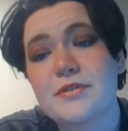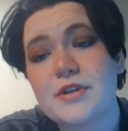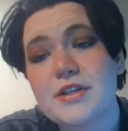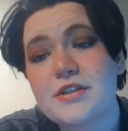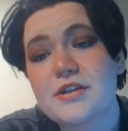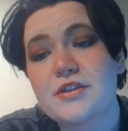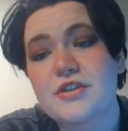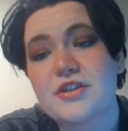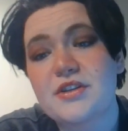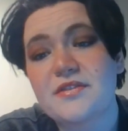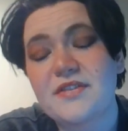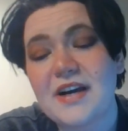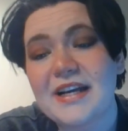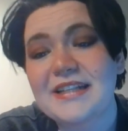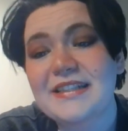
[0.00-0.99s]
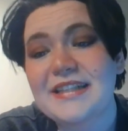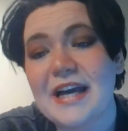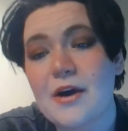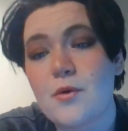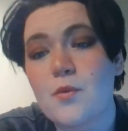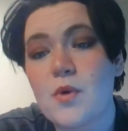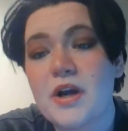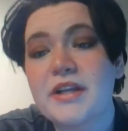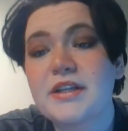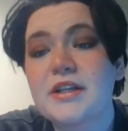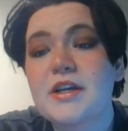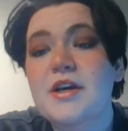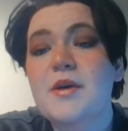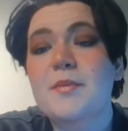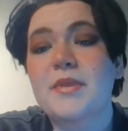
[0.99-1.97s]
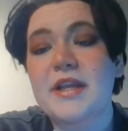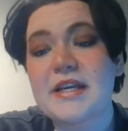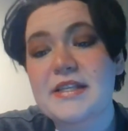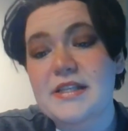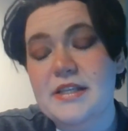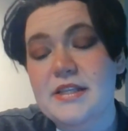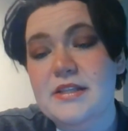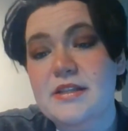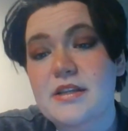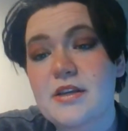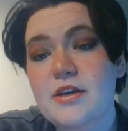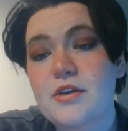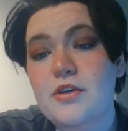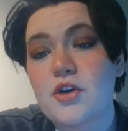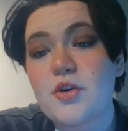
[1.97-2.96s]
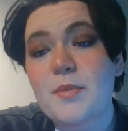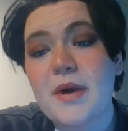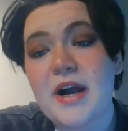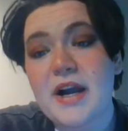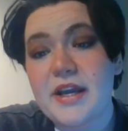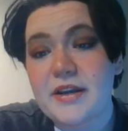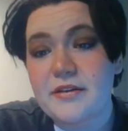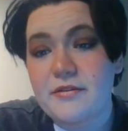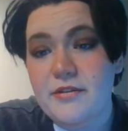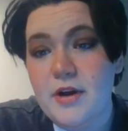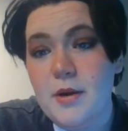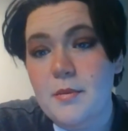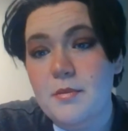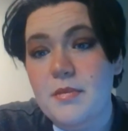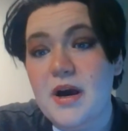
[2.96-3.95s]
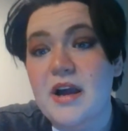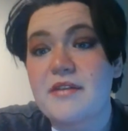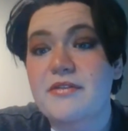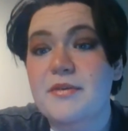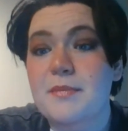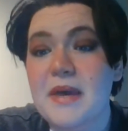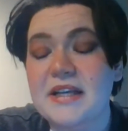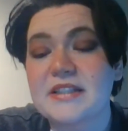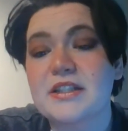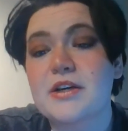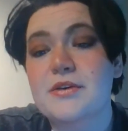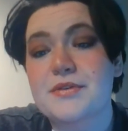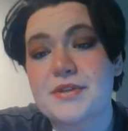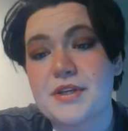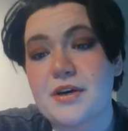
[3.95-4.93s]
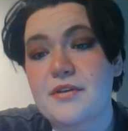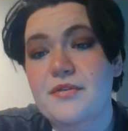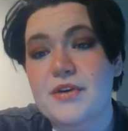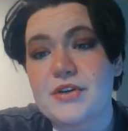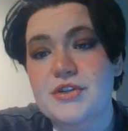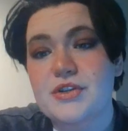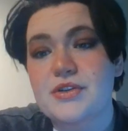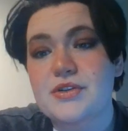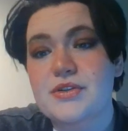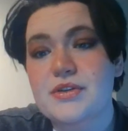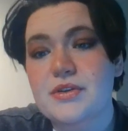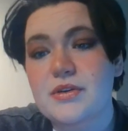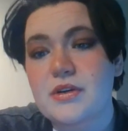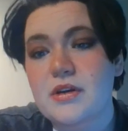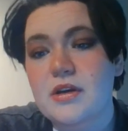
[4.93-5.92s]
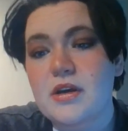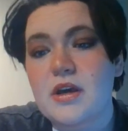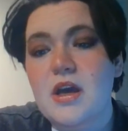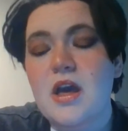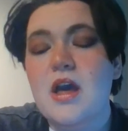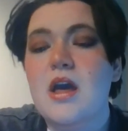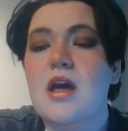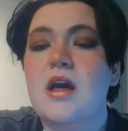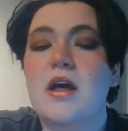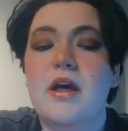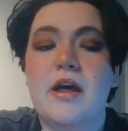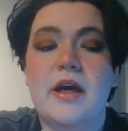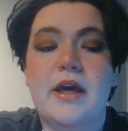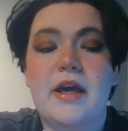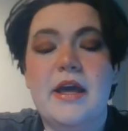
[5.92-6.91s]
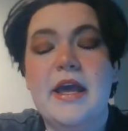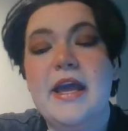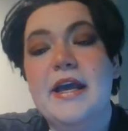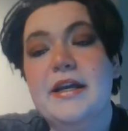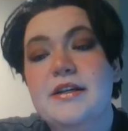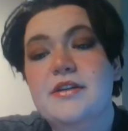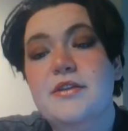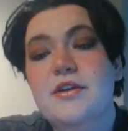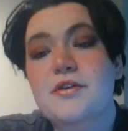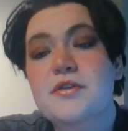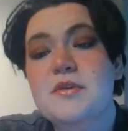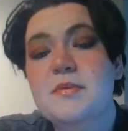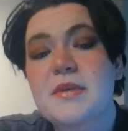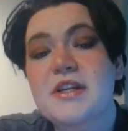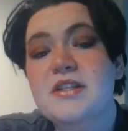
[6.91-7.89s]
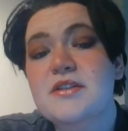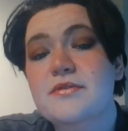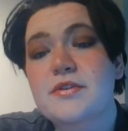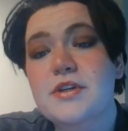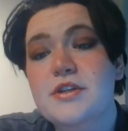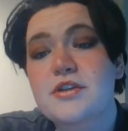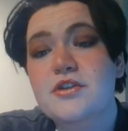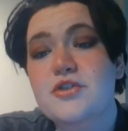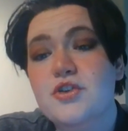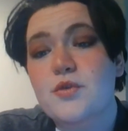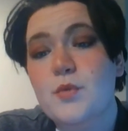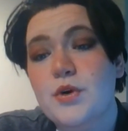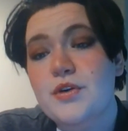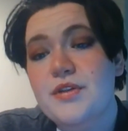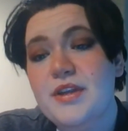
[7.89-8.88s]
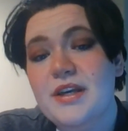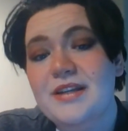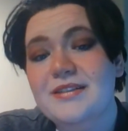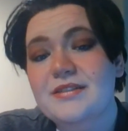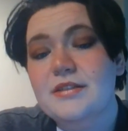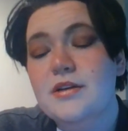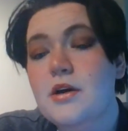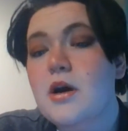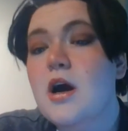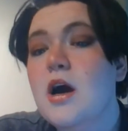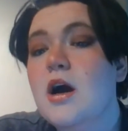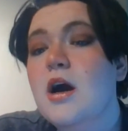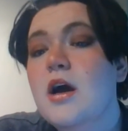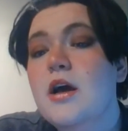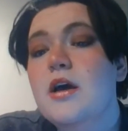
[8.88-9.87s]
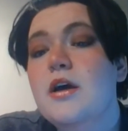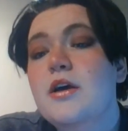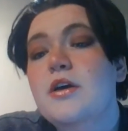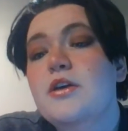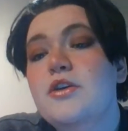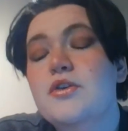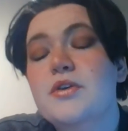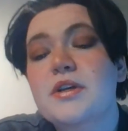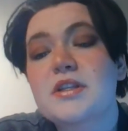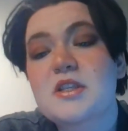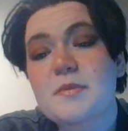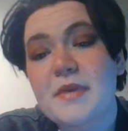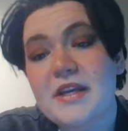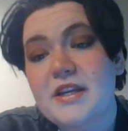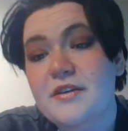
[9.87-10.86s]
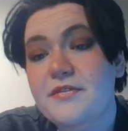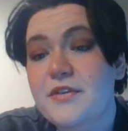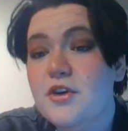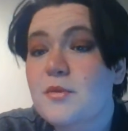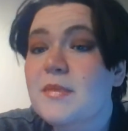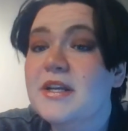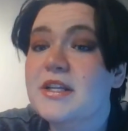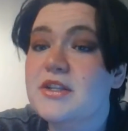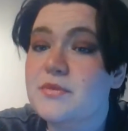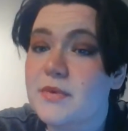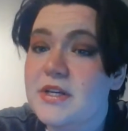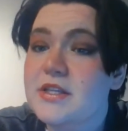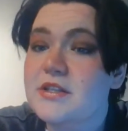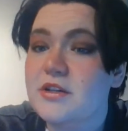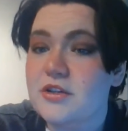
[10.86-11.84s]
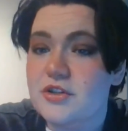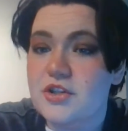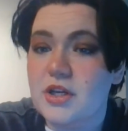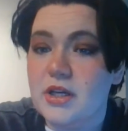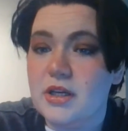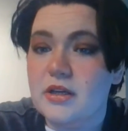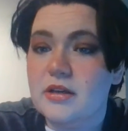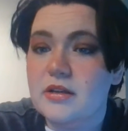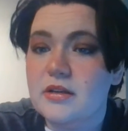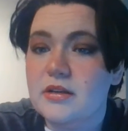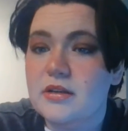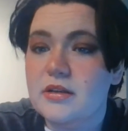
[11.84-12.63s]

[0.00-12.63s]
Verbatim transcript: of research to find out what places you're buying from buy from Mexico's gillfishers. And those minutes of research are worth it. You can spend a few minutes researching